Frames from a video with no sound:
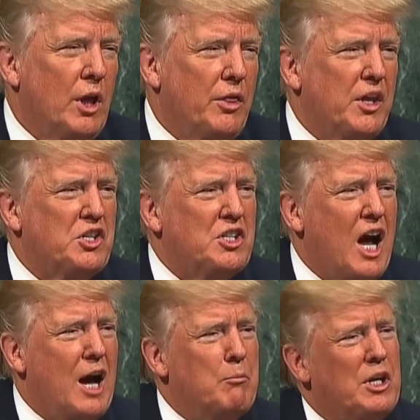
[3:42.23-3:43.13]
This
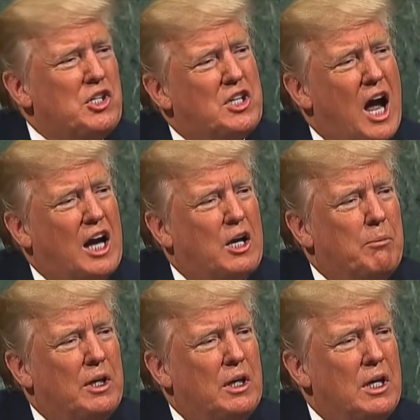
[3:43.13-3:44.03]
timeless
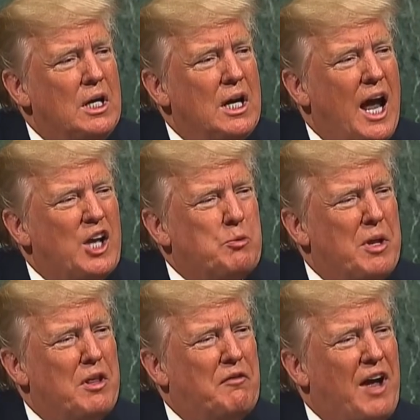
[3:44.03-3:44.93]
document has
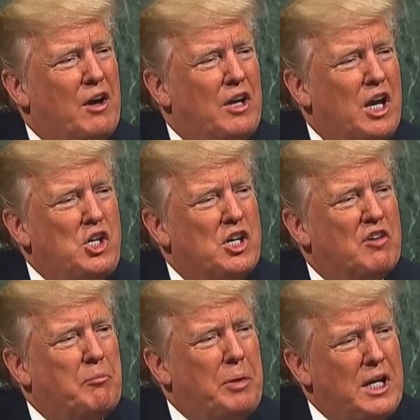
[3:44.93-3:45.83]
been the foundation
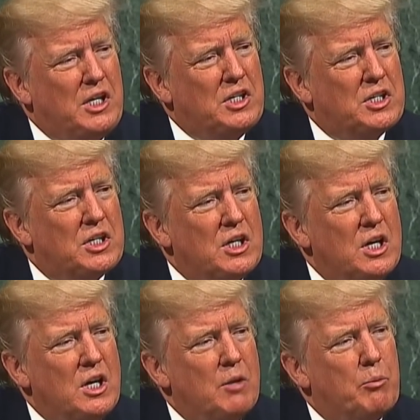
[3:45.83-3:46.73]
of peace,
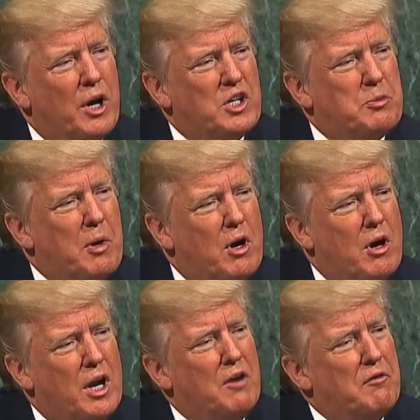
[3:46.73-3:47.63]

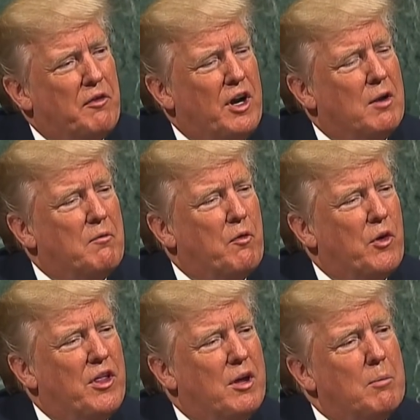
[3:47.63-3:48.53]
prosperity, and freedom for
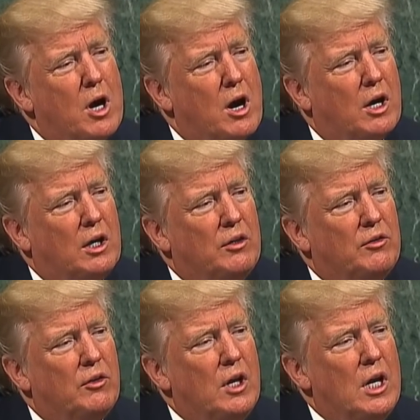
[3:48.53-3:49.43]
the
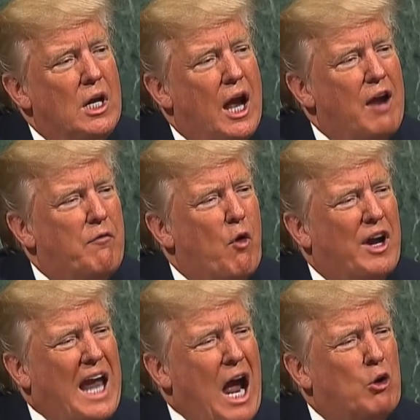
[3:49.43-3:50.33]
Americans, and for
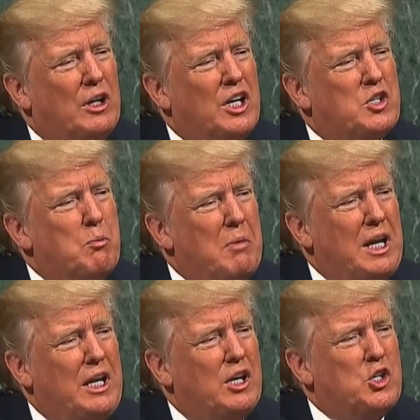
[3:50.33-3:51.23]
countless
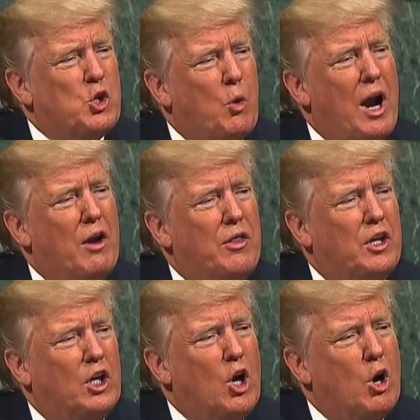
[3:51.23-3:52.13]
millions around the
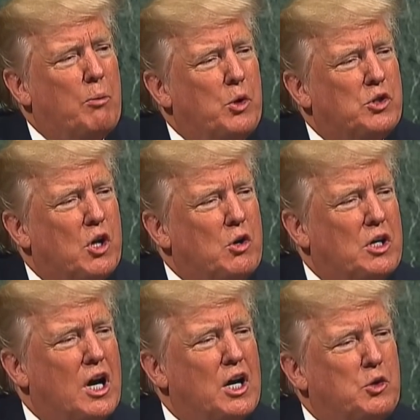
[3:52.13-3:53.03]
globe whose own
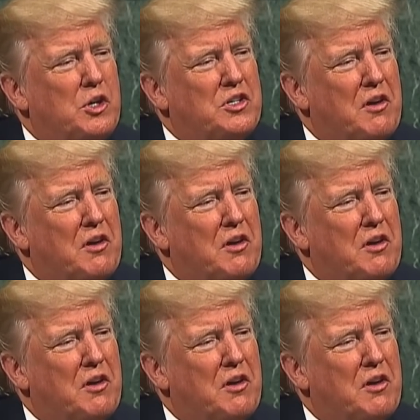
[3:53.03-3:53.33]
countries